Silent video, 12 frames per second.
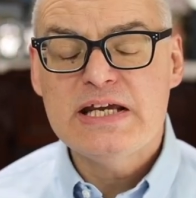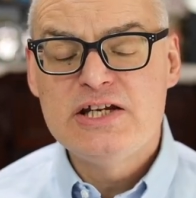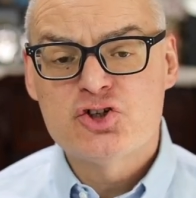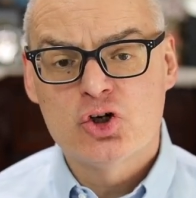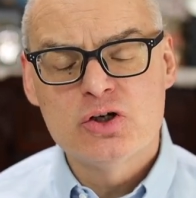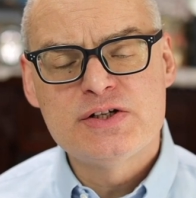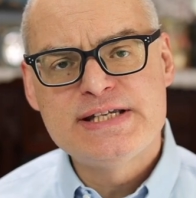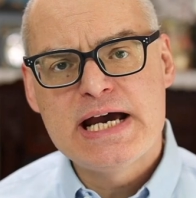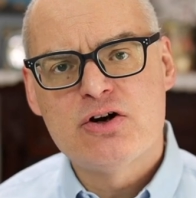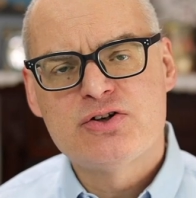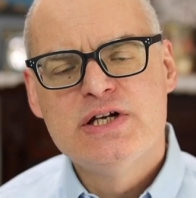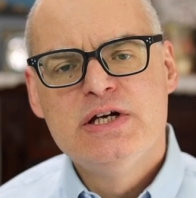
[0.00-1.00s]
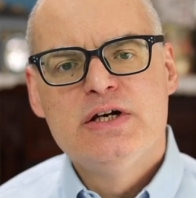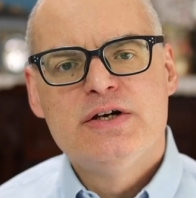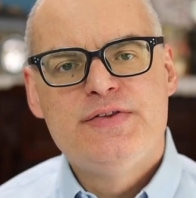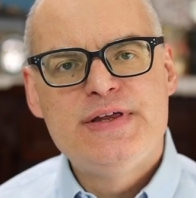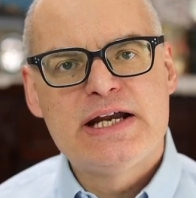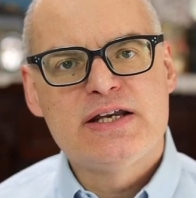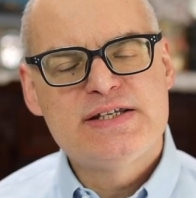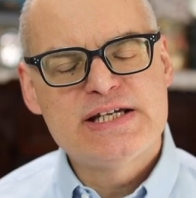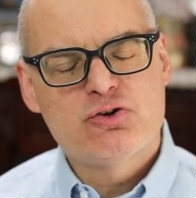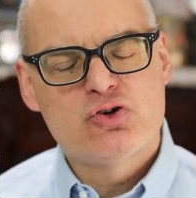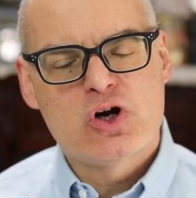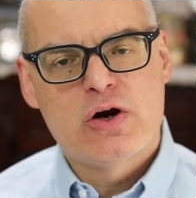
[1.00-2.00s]
It turns out that
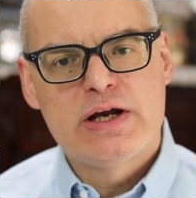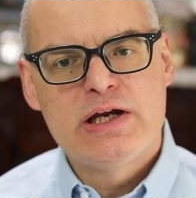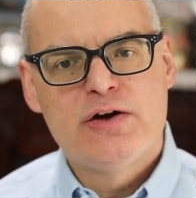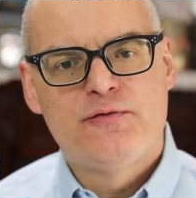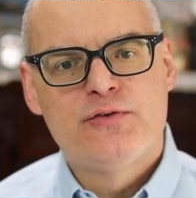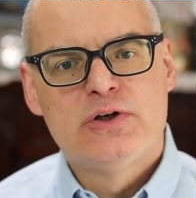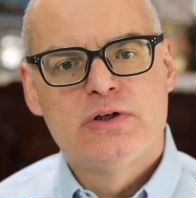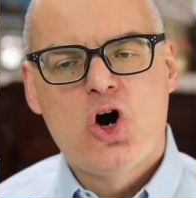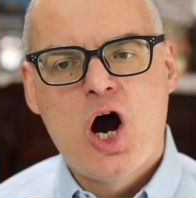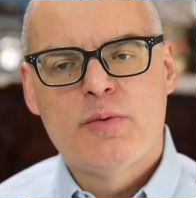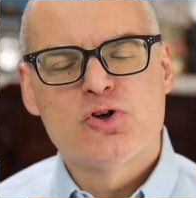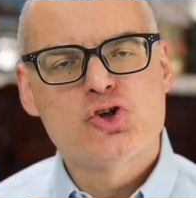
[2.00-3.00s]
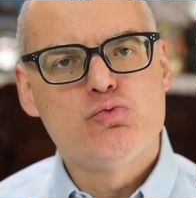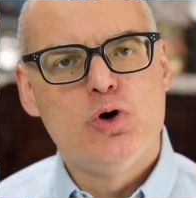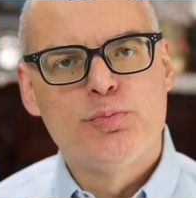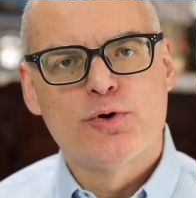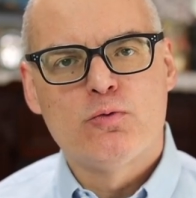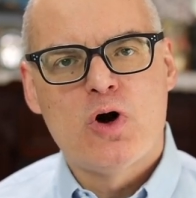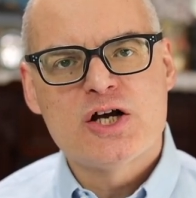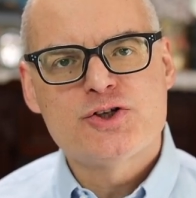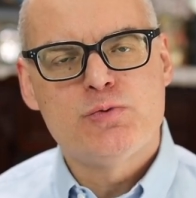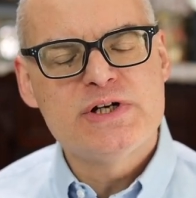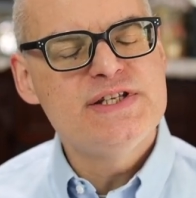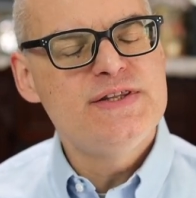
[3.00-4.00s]
Secretary of Commerce Wilbur
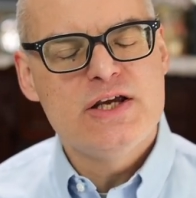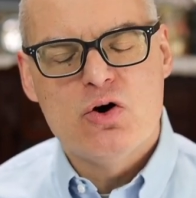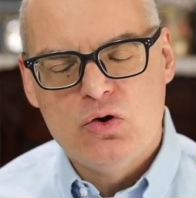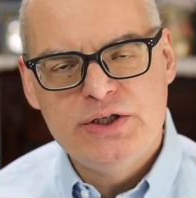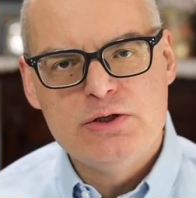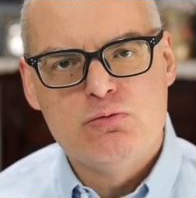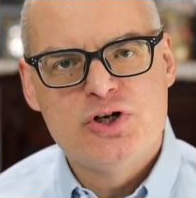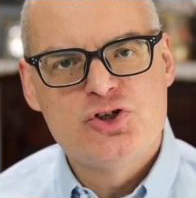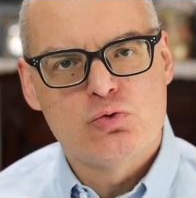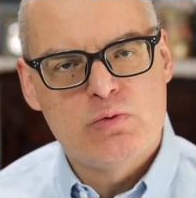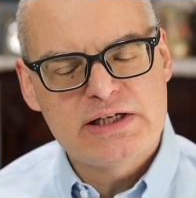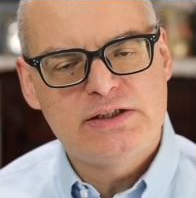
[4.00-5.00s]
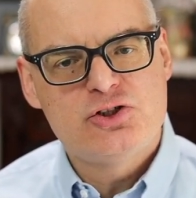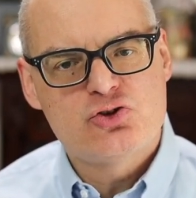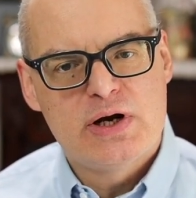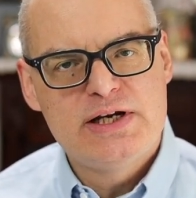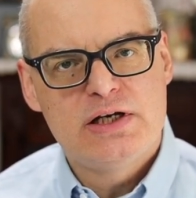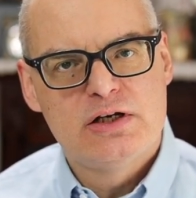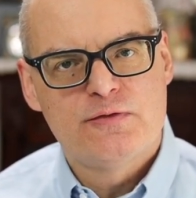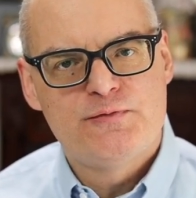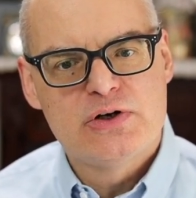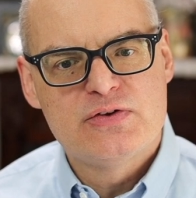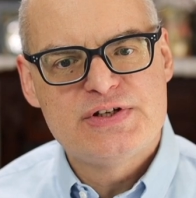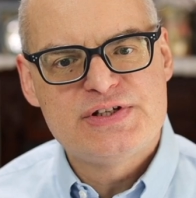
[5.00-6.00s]
Ross wasn't the only one directly trying to
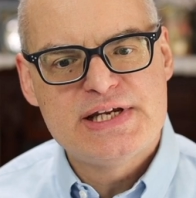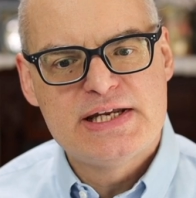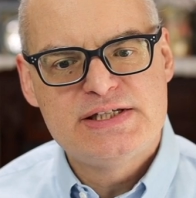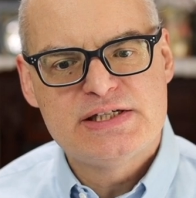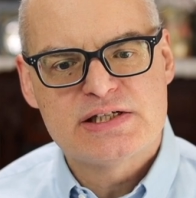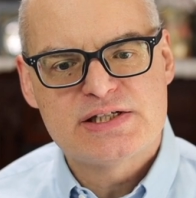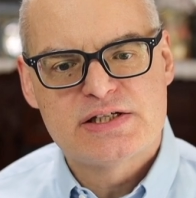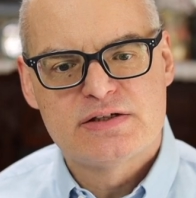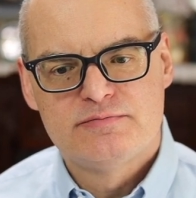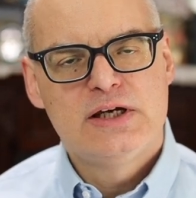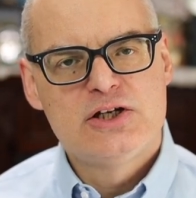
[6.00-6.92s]
interfere in the census.